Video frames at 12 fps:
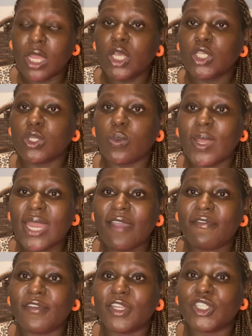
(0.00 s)
So when I
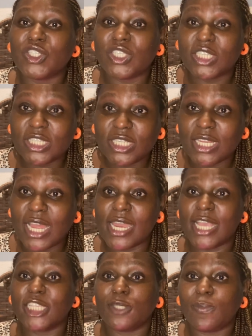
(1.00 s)
finish gisting and
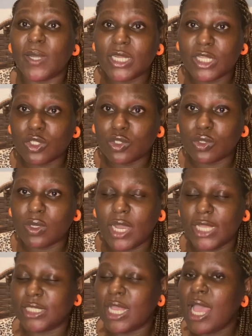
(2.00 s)
explaining it to you
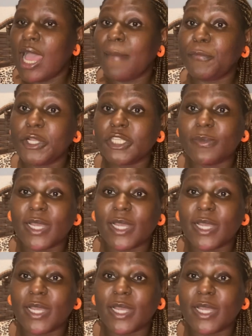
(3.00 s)
guys, I'm going to be